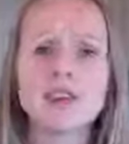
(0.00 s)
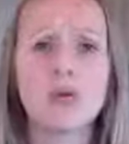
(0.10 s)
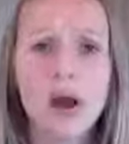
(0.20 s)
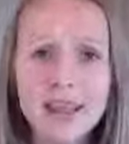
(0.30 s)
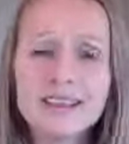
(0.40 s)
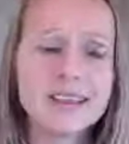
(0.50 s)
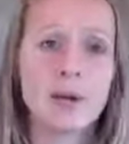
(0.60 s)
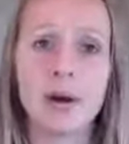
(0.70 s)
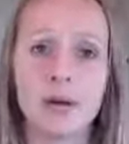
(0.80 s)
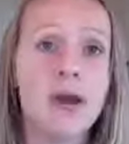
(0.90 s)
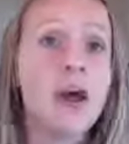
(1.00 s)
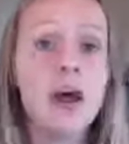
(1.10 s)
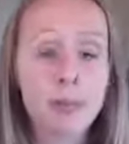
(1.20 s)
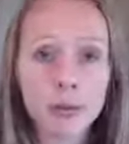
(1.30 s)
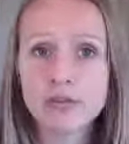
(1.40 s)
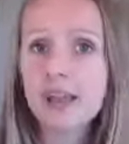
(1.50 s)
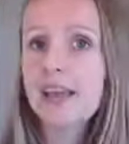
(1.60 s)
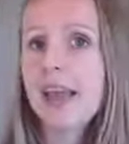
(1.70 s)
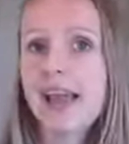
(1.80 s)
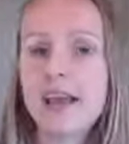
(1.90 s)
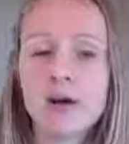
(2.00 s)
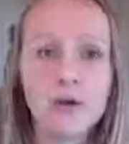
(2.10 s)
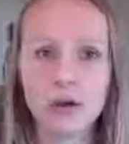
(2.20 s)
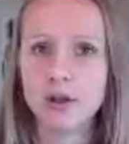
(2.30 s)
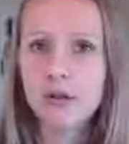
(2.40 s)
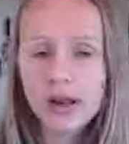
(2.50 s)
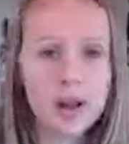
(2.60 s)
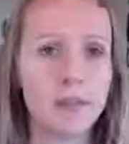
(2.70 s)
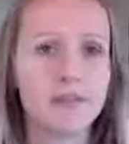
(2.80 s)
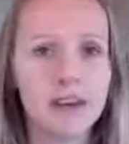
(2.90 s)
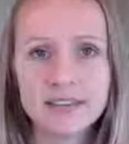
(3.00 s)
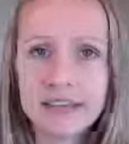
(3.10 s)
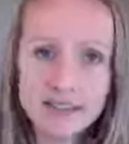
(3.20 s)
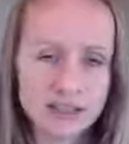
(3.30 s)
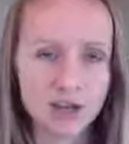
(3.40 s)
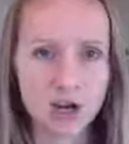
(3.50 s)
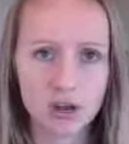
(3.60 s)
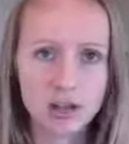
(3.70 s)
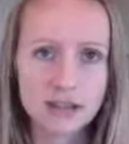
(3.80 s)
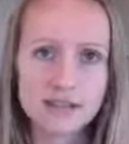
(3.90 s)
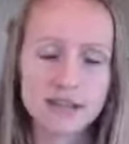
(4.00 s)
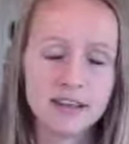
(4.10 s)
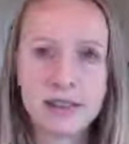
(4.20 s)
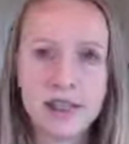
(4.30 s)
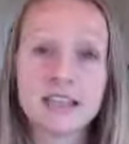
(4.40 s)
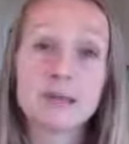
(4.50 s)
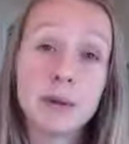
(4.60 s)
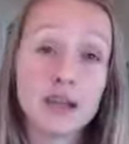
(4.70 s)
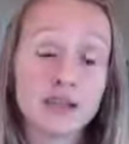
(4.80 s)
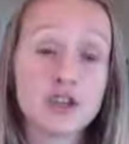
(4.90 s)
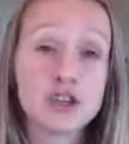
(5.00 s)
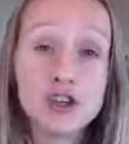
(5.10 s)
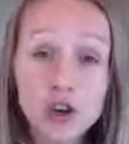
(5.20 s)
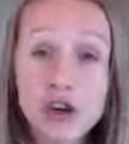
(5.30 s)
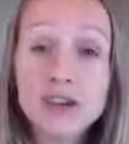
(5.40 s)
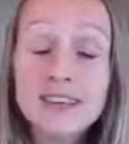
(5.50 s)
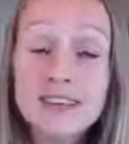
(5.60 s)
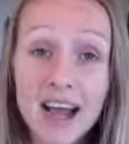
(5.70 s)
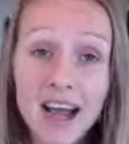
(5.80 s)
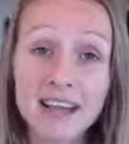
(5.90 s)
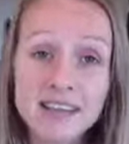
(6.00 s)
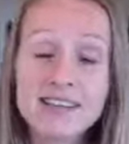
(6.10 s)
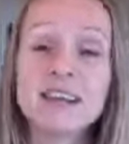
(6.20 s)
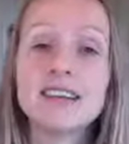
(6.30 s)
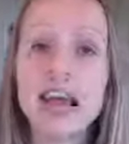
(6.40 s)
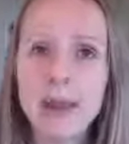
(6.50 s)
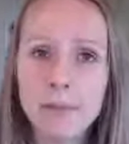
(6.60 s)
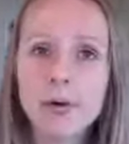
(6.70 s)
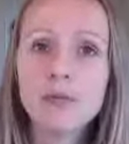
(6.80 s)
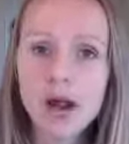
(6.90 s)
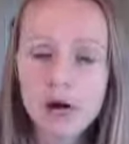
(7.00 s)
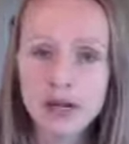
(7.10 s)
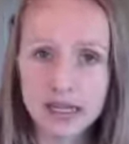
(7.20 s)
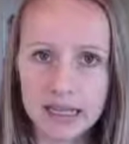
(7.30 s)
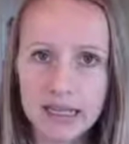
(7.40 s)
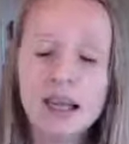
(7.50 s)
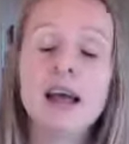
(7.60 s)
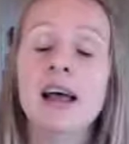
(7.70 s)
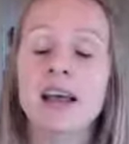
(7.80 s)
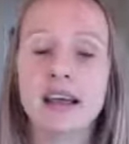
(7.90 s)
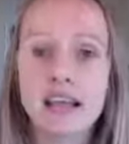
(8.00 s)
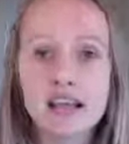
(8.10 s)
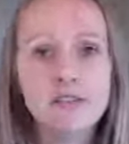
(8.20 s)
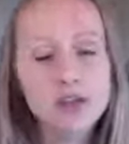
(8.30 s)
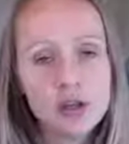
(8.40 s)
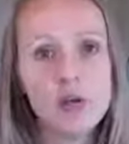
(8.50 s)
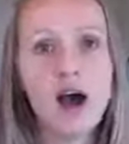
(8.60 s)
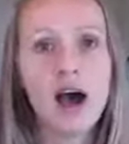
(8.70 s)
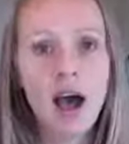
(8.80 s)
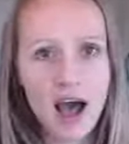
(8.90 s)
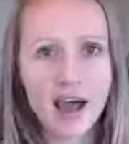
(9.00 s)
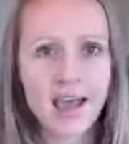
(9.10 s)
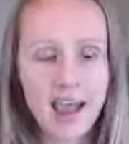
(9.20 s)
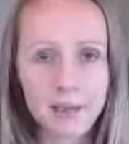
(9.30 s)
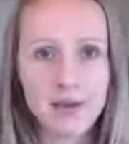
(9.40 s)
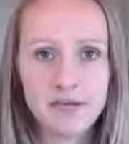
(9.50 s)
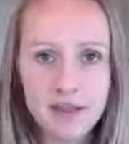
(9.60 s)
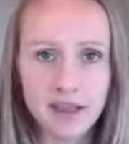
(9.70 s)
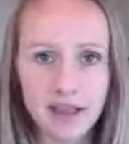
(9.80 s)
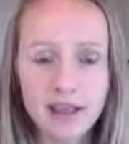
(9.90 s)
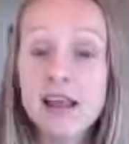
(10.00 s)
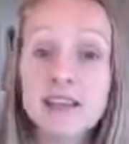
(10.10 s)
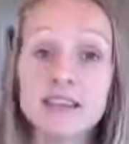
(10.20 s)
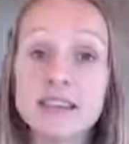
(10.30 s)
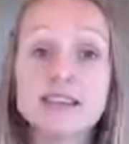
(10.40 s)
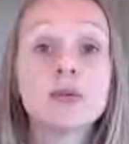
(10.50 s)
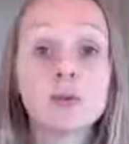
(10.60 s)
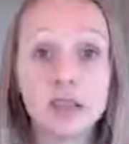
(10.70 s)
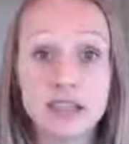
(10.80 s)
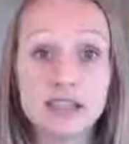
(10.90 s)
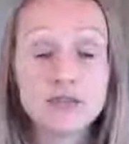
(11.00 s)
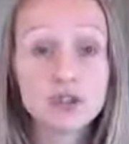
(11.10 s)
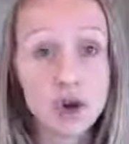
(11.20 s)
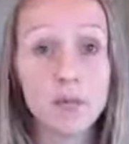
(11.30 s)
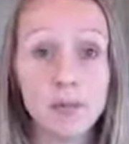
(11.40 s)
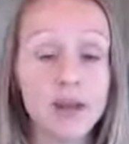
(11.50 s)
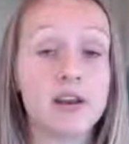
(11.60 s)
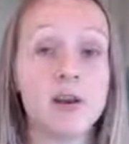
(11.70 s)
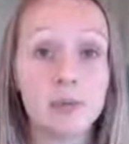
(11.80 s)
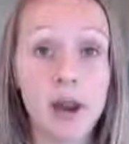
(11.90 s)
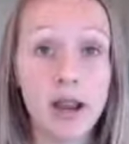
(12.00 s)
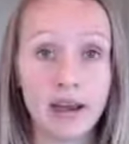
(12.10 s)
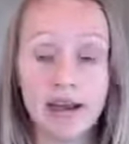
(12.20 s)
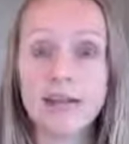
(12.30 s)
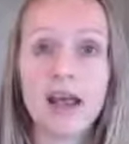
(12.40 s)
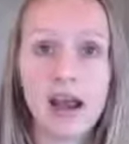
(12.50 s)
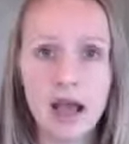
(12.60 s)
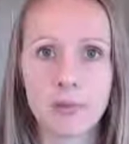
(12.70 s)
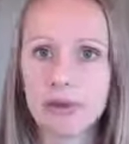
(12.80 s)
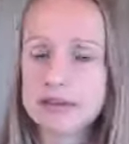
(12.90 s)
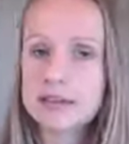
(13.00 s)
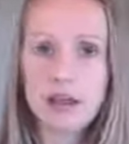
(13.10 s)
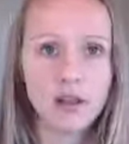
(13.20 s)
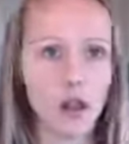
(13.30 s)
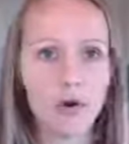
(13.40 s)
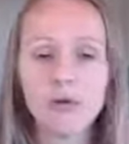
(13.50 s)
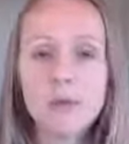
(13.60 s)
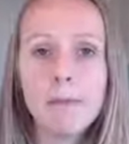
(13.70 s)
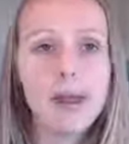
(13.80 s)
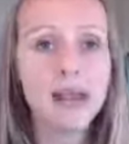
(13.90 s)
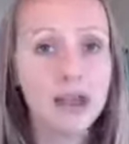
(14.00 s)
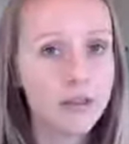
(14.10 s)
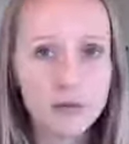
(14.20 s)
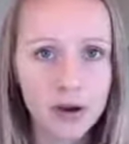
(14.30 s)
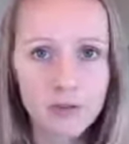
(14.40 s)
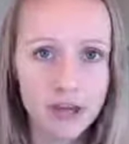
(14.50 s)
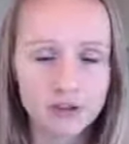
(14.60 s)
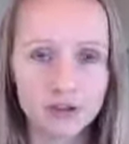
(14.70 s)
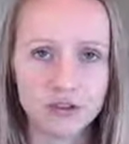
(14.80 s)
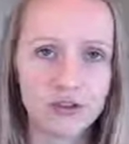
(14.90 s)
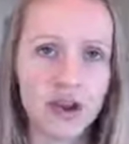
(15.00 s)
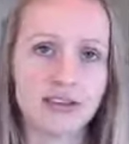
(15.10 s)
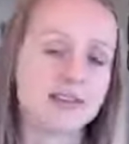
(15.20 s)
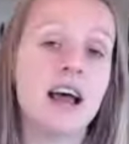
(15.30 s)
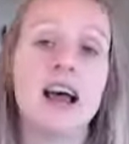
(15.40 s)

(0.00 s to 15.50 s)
twice about birthday cake or loading up on Valentine's Day chocolates? It's because sugar does temporarily give you a high, happy feeling. This is the release of dopamine in your brain that happens along with many other recreational drugs,